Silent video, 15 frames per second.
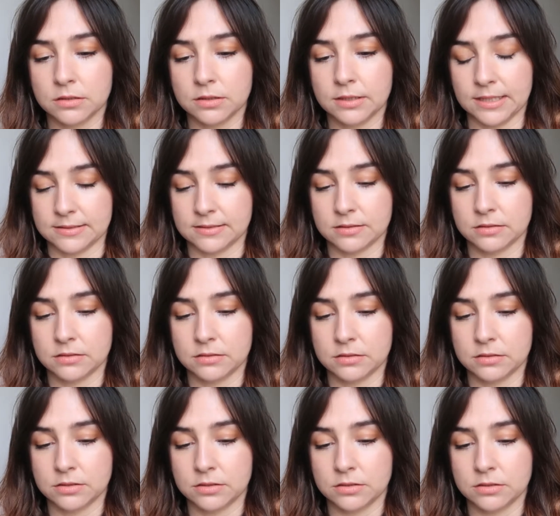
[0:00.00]
Yes,
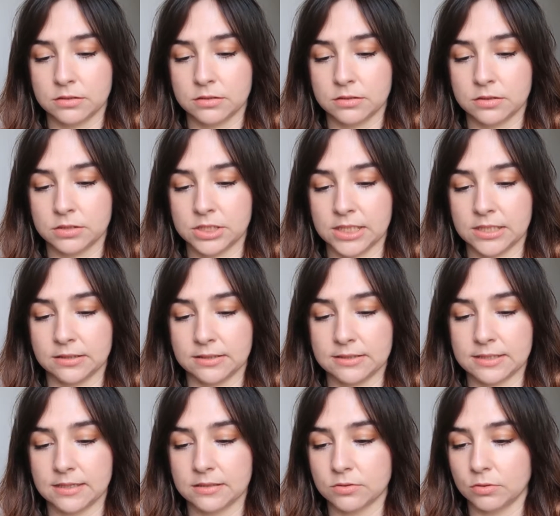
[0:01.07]
gently
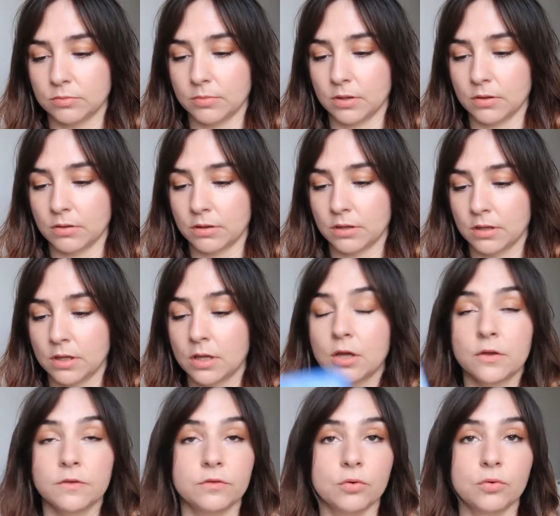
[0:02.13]
set on mouth.
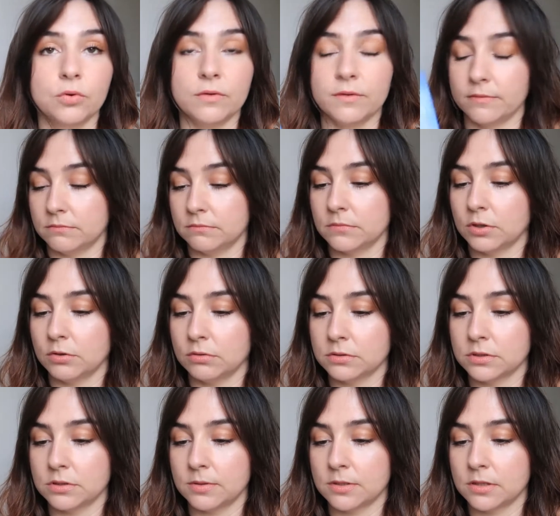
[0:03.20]
So how long
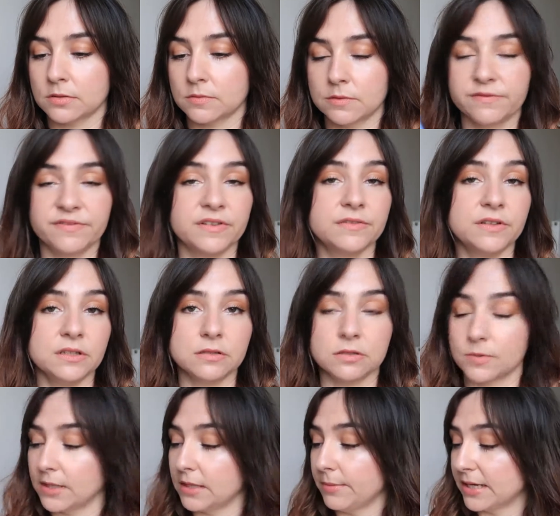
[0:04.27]
do you wear this one? 15 to
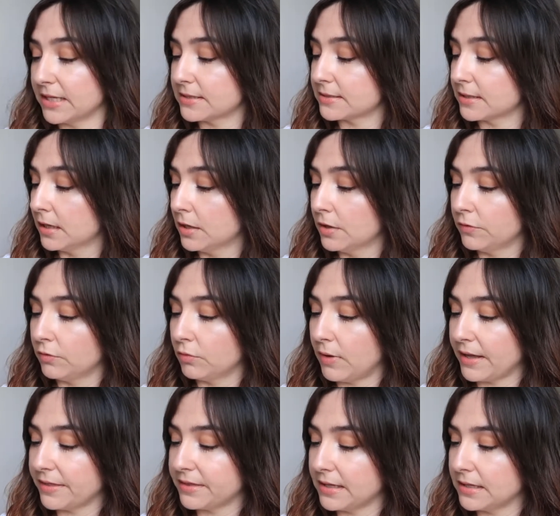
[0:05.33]
20 minutes. So
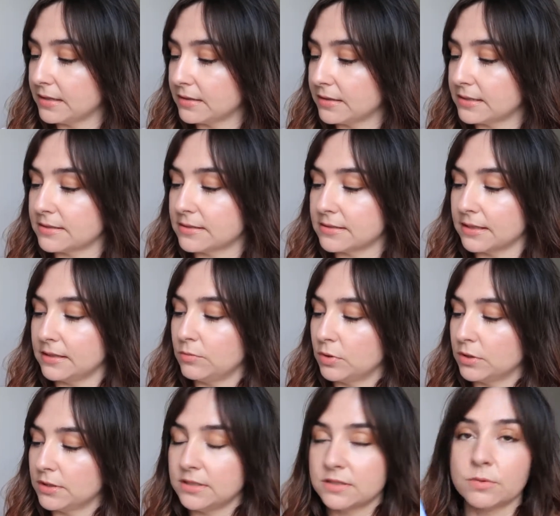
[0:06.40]
I think this is like
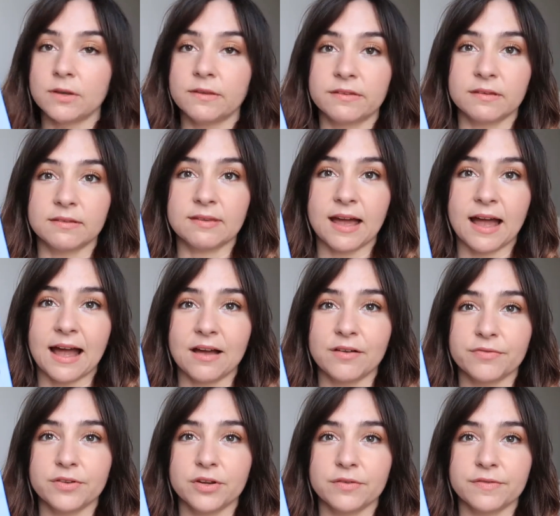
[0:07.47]
one of these ones that's
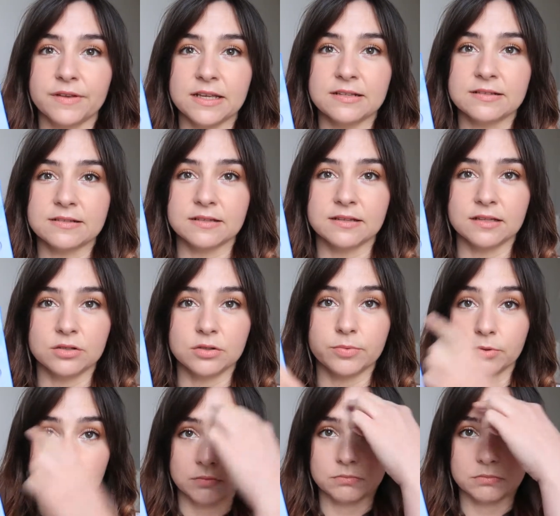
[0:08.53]
half your face and then you
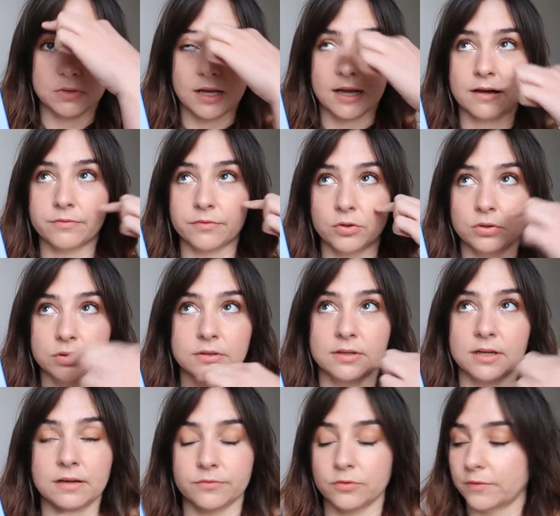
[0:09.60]
put half on and
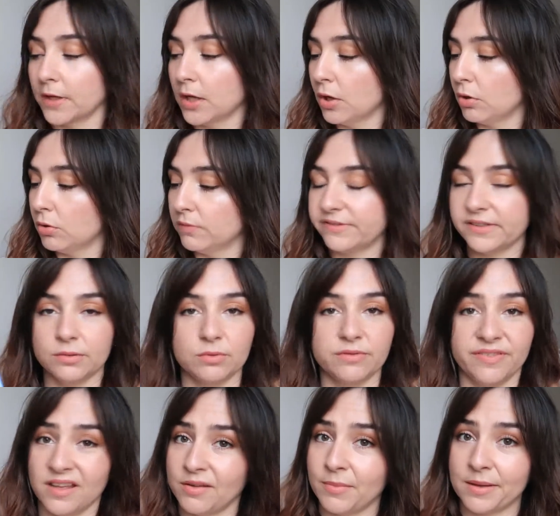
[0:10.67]
half off. Hopefully it will
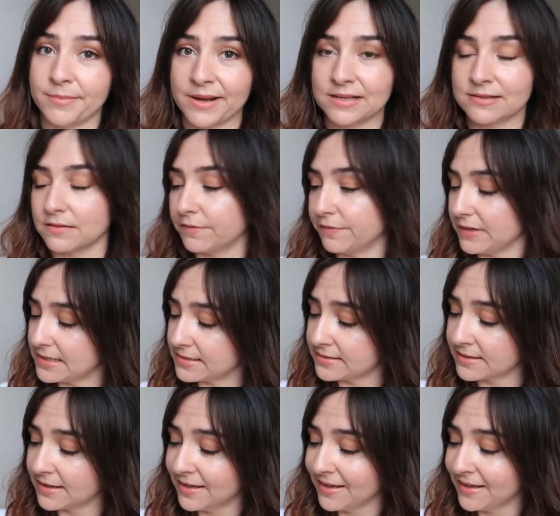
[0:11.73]
fit my massive face.